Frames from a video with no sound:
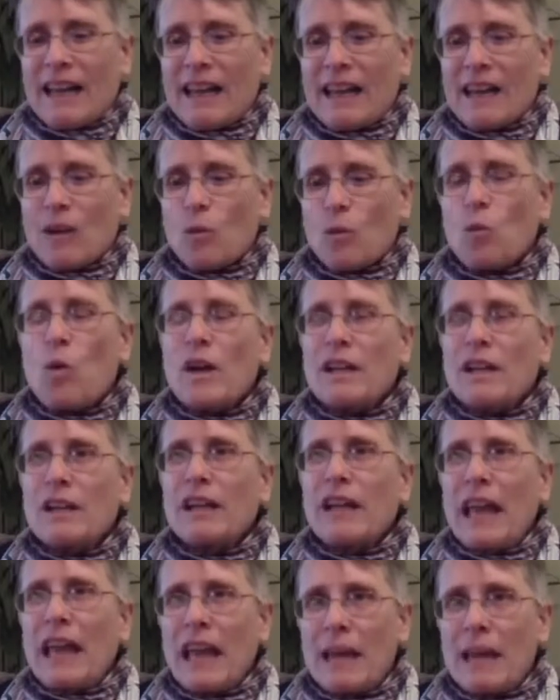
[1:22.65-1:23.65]
What
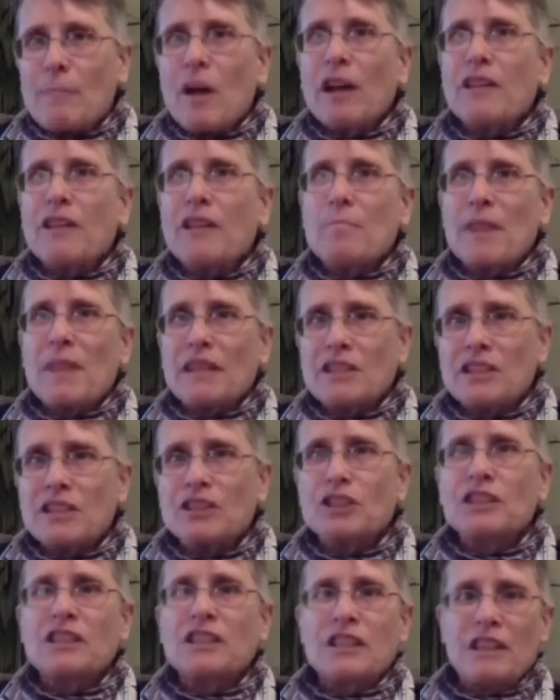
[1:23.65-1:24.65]
came out of the
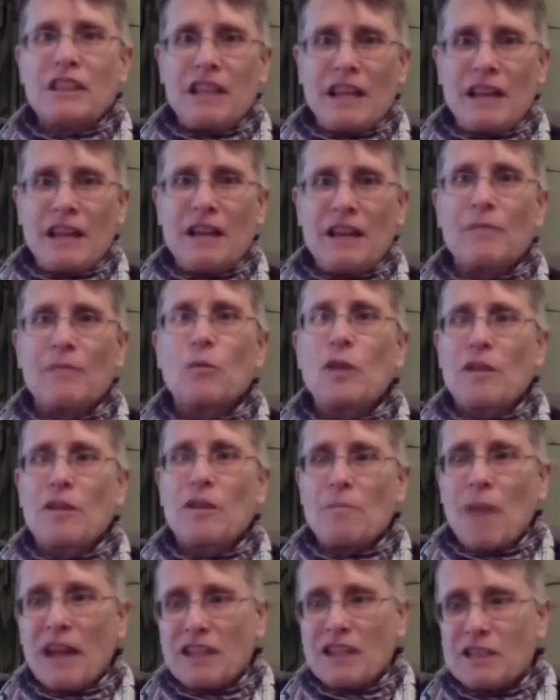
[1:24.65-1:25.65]
messages with
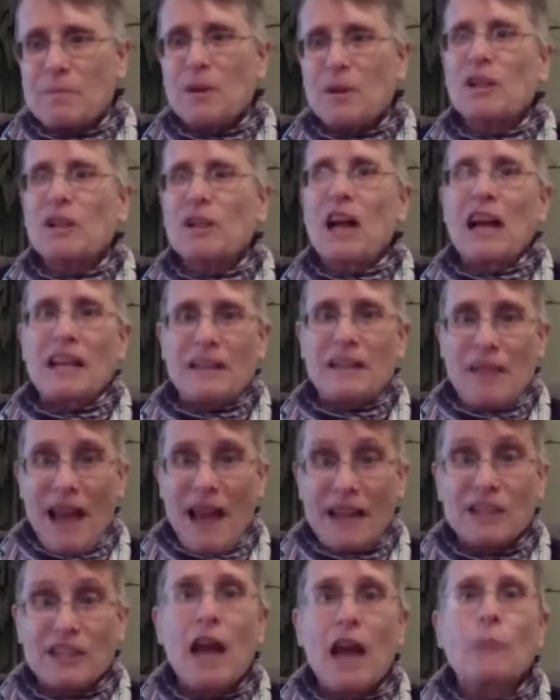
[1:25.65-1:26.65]
my spirit guide at that
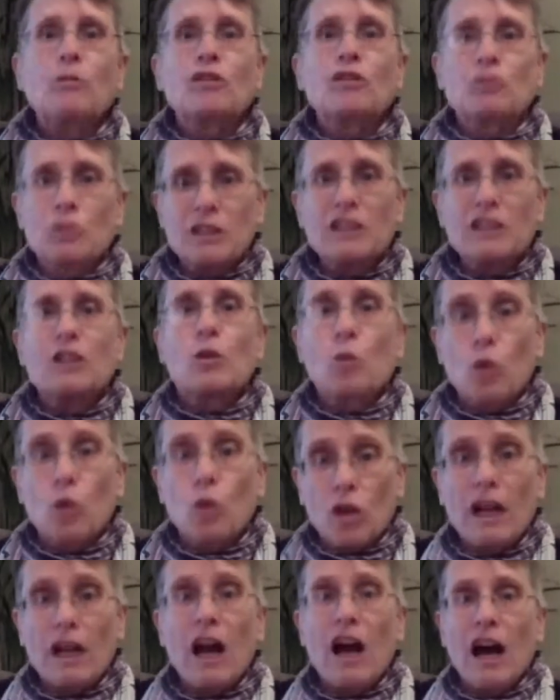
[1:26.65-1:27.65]
time was really to
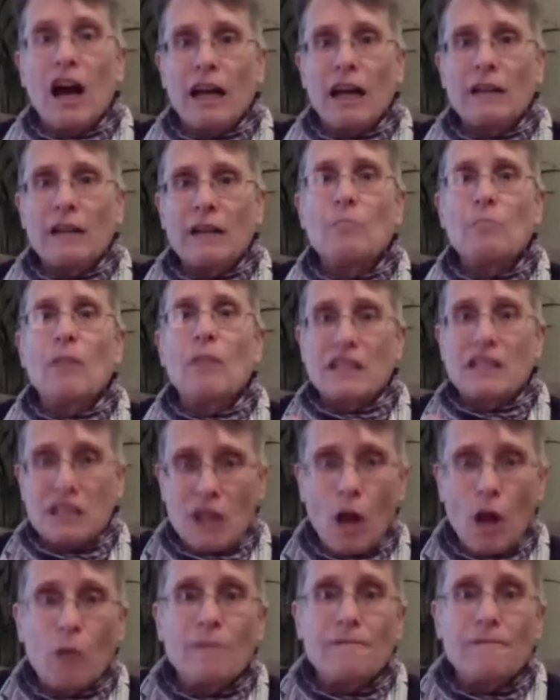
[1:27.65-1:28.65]
work on
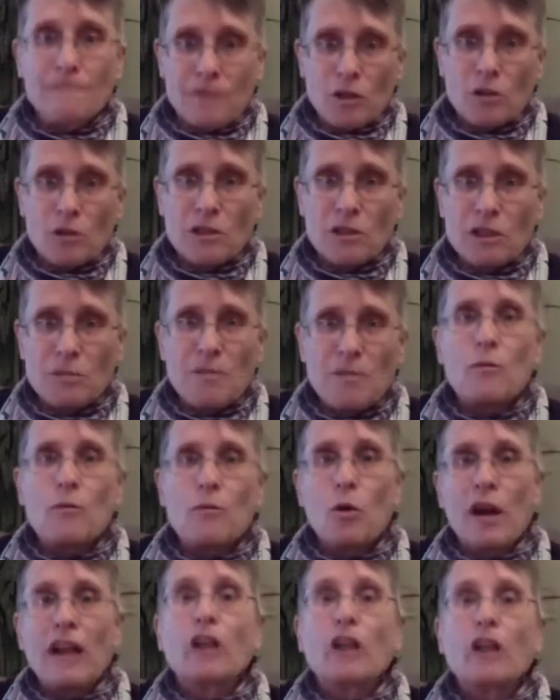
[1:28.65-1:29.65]
myself first before
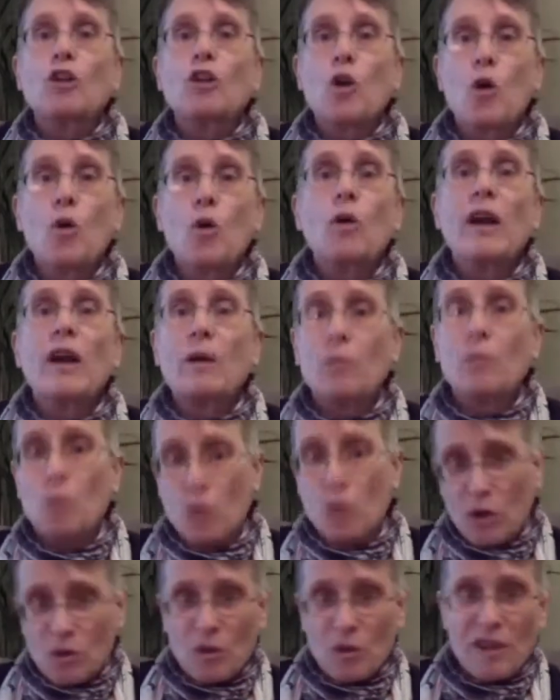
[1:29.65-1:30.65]
I could go and
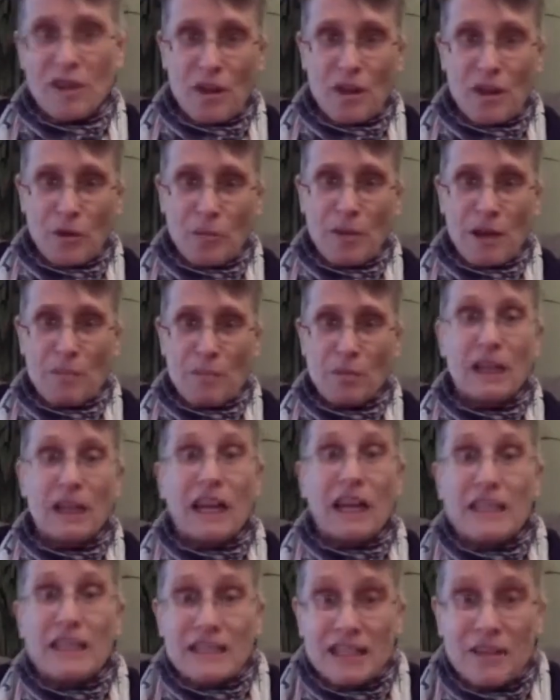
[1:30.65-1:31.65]
work with other people. And I
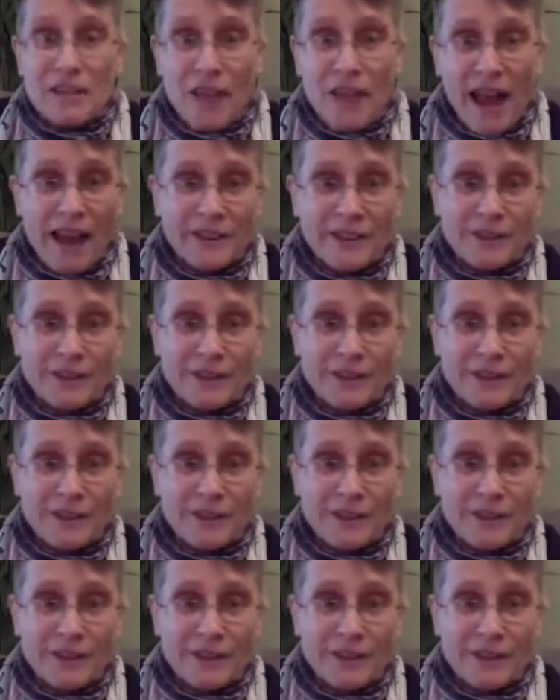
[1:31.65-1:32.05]
did that.